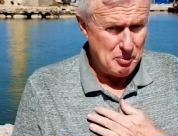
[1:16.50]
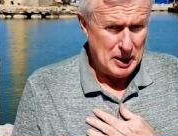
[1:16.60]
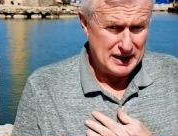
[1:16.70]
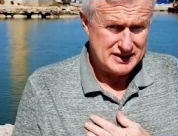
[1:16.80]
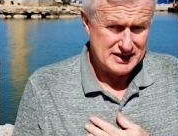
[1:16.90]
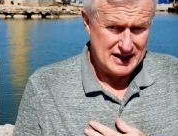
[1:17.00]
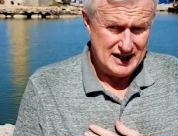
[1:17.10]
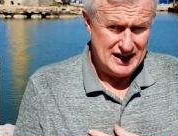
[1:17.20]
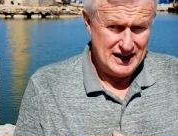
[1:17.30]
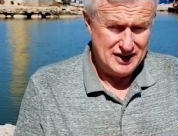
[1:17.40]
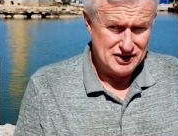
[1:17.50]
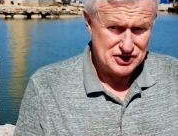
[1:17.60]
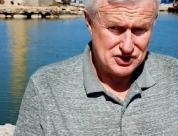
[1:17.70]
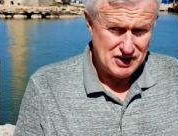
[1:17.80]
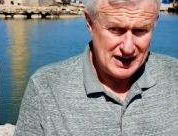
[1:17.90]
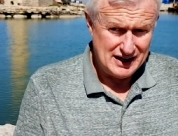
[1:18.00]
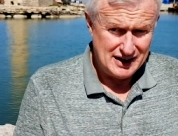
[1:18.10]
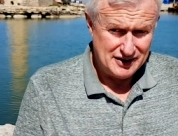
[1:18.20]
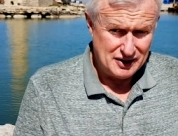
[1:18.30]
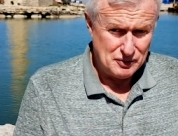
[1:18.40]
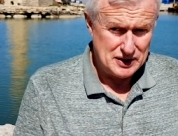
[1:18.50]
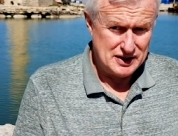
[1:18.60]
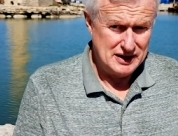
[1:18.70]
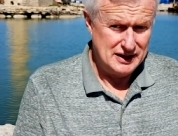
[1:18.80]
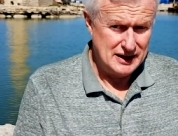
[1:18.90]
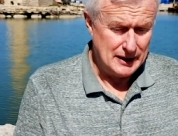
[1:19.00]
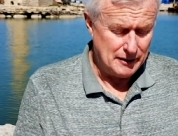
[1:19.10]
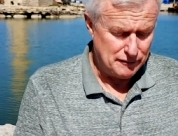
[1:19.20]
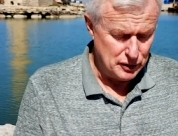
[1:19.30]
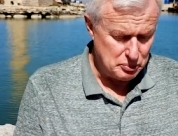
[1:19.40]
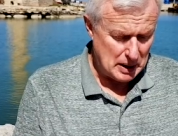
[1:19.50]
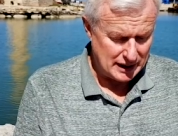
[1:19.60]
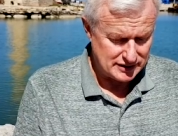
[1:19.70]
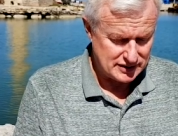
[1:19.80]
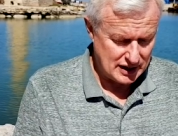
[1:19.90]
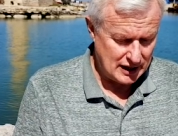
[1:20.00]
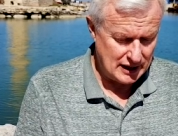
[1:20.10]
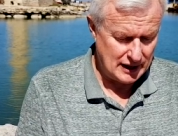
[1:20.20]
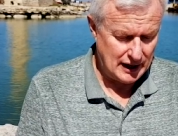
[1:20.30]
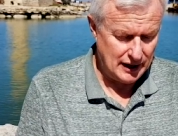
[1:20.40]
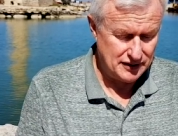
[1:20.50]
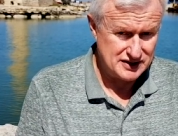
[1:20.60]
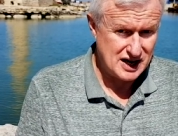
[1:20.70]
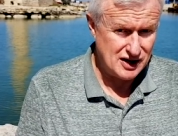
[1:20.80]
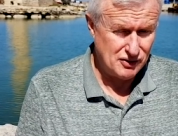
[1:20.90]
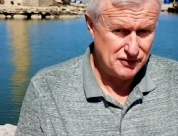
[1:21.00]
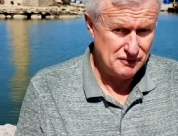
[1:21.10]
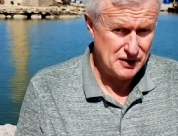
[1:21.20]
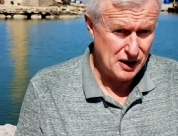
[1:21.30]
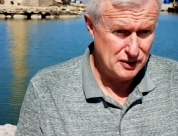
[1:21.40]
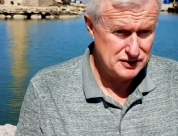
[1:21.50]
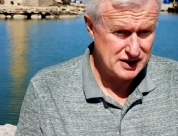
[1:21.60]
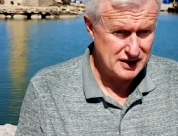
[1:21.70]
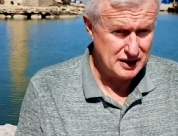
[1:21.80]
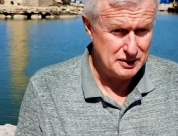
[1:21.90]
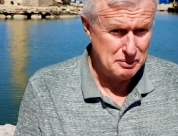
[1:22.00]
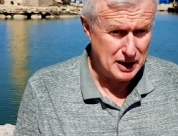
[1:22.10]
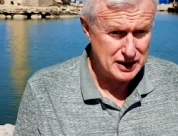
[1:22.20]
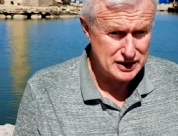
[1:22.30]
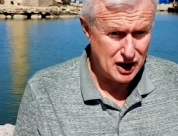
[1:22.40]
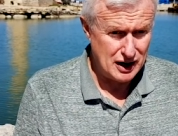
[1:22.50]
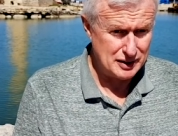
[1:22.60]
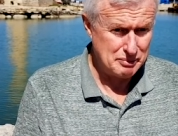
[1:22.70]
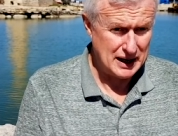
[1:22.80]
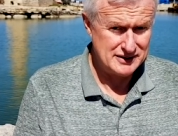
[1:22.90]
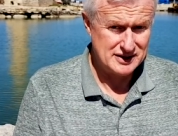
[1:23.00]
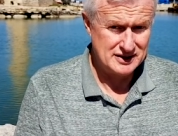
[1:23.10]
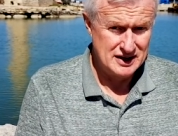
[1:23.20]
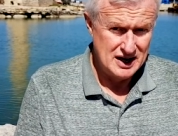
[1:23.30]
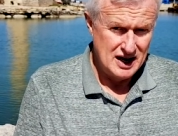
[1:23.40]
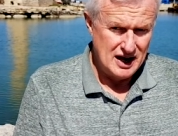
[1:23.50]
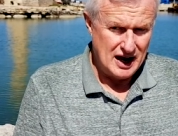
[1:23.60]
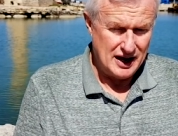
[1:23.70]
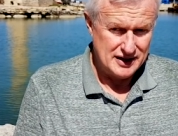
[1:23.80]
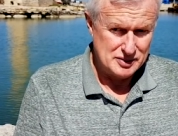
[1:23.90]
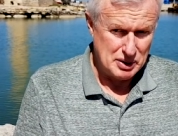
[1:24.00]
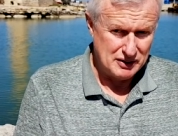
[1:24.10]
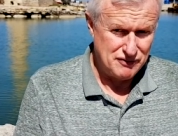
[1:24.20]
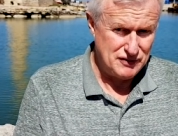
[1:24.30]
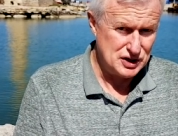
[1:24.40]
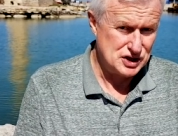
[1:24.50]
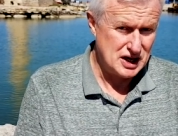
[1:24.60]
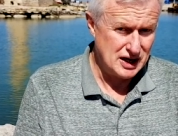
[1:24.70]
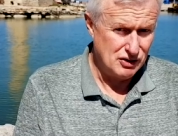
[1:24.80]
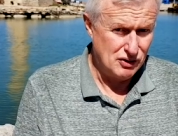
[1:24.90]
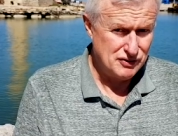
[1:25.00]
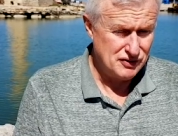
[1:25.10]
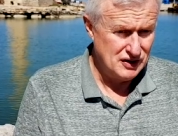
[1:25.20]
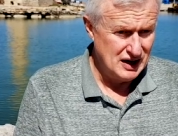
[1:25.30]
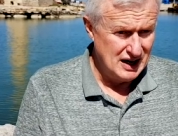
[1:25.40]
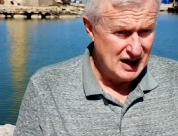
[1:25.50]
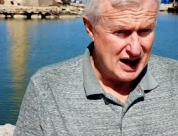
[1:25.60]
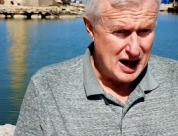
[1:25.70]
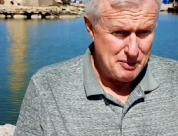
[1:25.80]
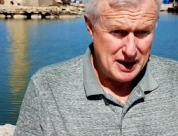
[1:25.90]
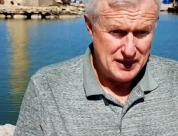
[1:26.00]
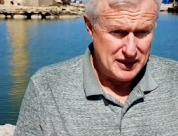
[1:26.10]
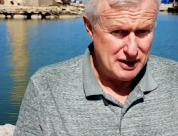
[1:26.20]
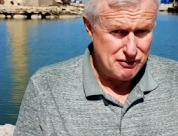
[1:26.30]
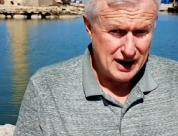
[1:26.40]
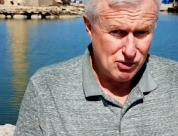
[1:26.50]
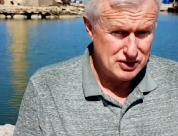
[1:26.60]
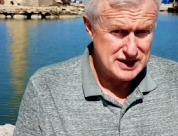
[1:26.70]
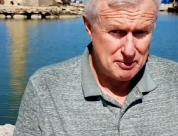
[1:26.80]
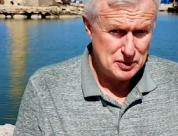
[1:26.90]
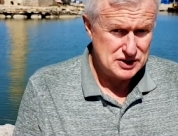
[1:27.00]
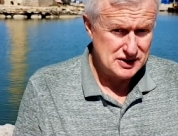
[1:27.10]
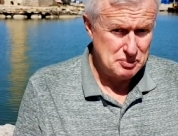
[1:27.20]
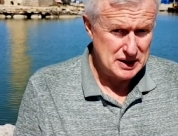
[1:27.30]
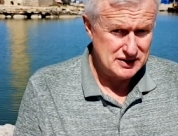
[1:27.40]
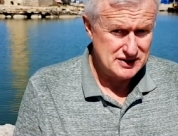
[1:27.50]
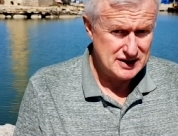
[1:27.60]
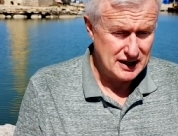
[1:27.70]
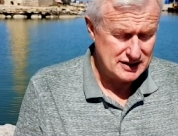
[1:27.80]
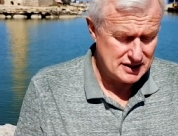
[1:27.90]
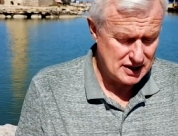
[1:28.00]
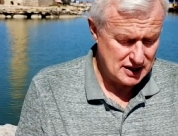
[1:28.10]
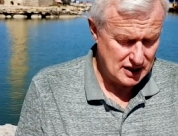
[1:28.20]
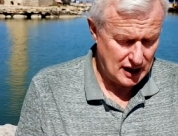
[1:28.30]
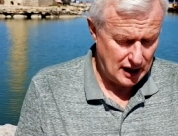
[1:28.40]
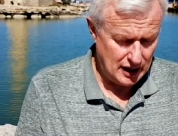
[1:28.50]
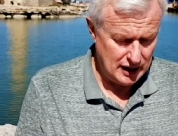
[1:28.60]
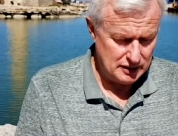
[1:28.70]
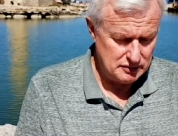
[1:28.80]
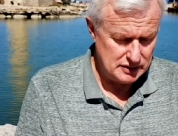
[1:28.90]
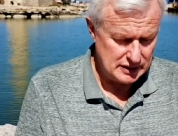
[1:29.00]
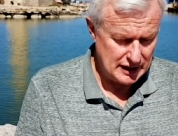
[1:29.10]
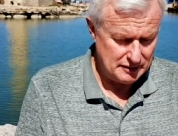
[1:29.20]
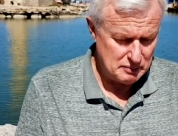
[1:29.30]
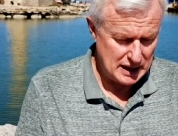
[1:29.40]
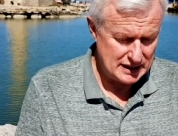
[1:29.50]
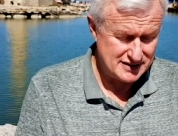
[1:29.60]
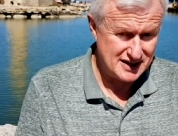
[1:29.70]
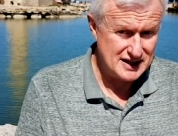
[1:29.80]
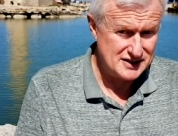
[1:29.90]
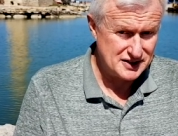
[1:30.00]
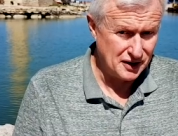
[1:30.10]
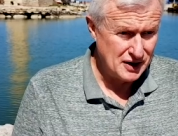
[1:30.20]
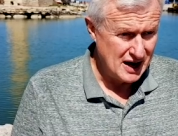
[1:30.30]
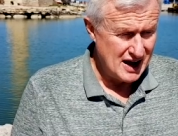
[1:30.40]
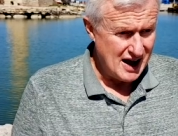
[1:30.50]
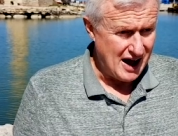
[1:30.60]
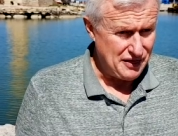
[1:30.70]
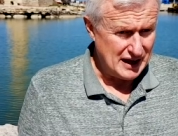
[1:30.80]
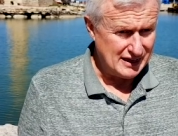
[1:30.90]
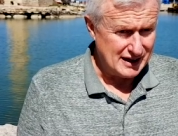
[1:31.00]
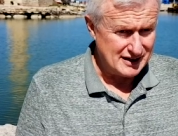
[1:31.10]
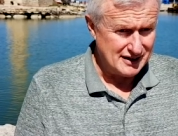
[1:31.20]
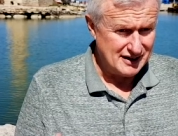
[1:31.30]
But in Australia, I think with the uh, fruit bats, uh, the die off of those, and then the Murray Darling Basin, uh, there's a big fish die off, um, and then the record temperatures being set uh, in, in many cities. So I think that